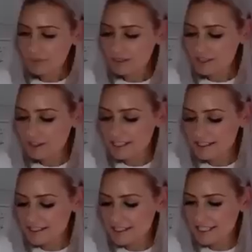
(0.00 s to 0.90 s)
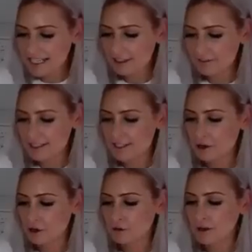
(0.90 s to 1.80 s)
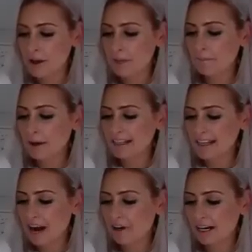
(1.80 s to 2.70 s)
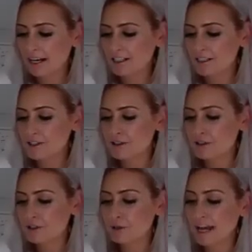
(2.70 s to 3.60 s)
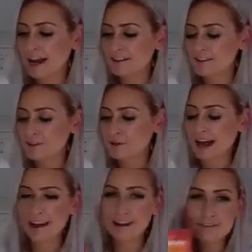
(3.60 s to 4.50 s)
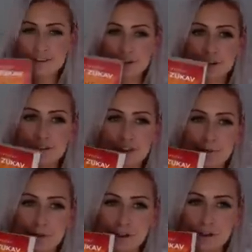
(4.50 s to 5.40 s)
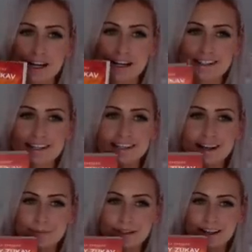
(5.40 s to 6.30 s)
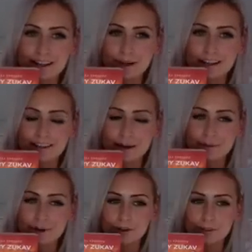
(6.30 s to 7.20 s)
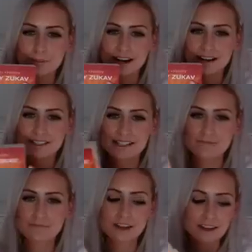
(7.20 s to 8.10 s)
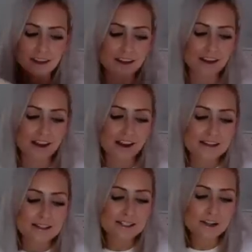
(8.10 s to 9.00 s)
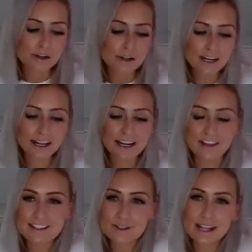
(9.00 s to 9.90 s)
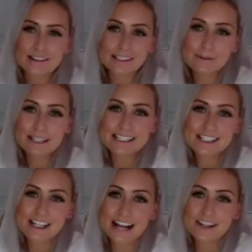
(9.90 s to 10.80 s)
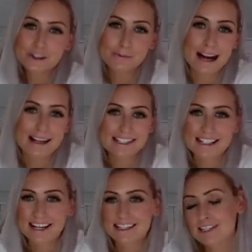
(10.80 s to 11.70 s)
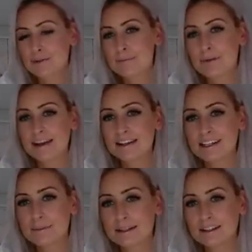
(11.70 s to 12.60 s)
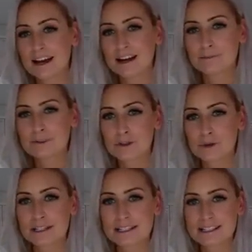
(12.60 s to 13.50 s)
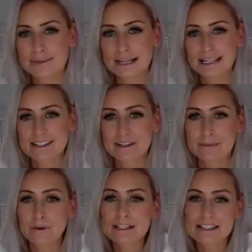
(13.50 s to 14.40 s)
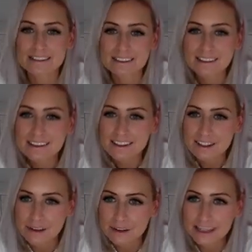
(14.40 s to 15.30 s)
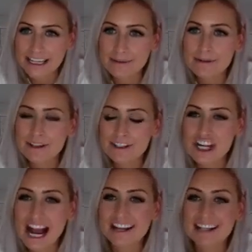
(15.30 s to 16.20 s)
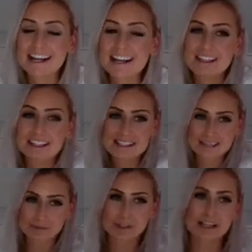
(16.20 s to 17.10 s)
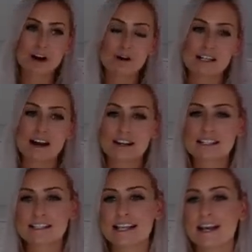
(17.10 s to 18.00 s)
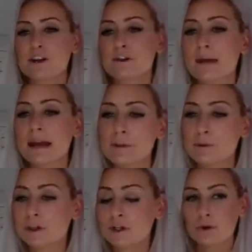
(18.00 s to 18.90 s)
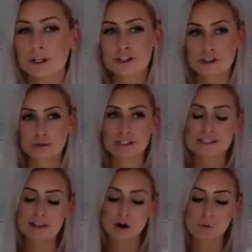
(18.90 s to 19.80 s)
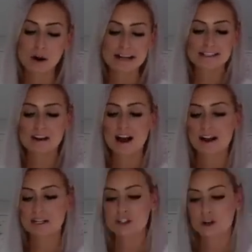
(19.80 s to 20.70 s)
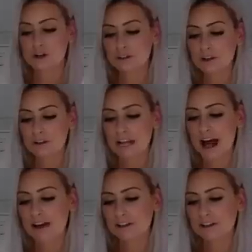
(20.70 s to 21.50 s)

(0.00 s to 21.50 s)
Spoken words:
So this is The Seat of the Soul by Gary Zukav. I'm not sure how to say that, but anyway, I'm no good at pronouncing. So that's all I really wanted to chat to you about today. So we might keep it short and sweet. There's no point to, you know, keep on chatting. I think there's some really gold nuggets there. You know, maybe what you want to do is go away tonight and journal on that.